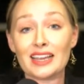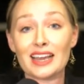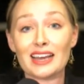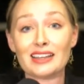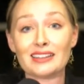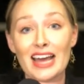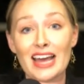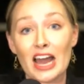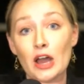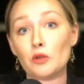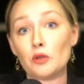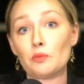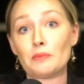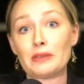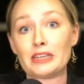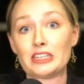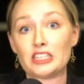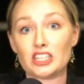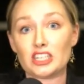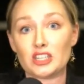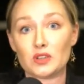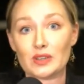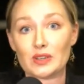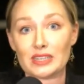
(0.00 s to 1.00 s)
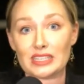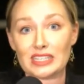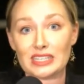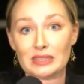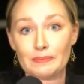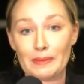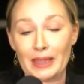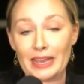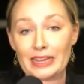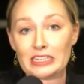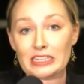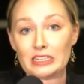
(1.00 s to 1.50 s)
allowed me to
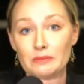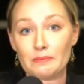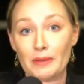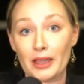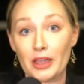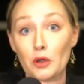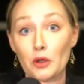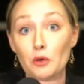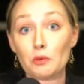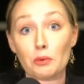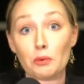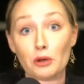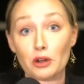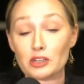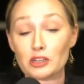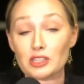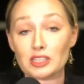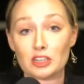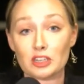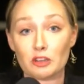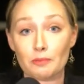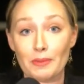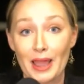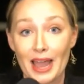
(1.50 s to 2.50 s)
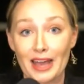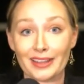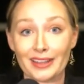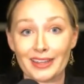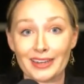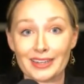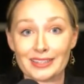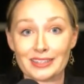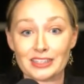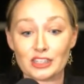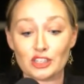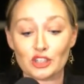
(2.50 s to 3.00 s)
expand my own personal
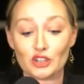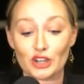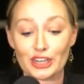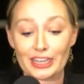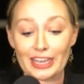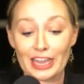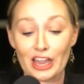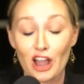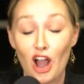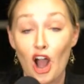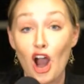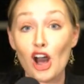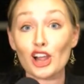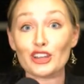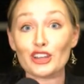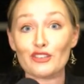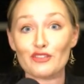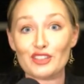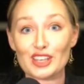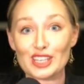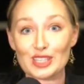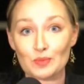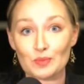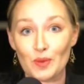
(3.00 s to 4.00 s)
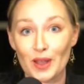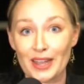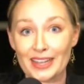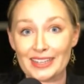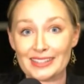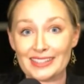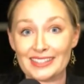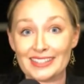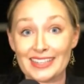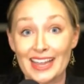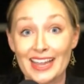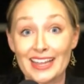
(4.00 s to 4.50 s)
palate is drinking all of these
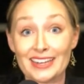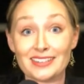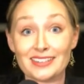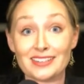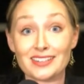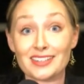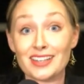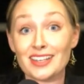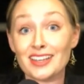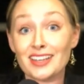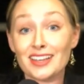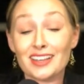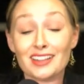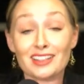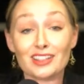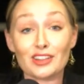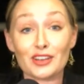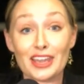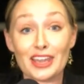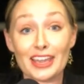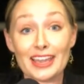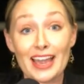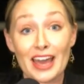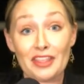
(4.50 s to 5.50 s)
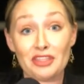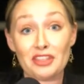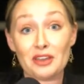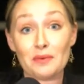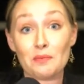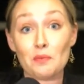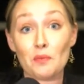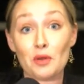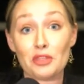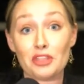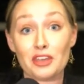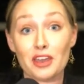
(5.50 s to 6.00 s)
wines and looking at
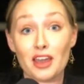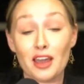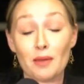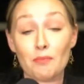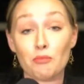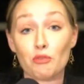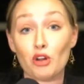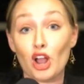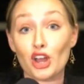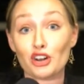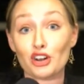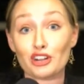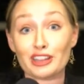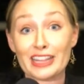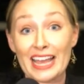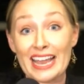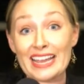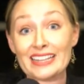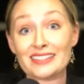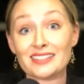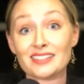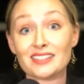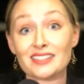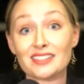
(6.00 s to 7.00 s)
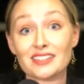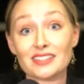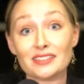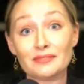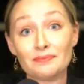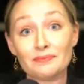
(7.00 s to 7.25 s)
them with a broader lens.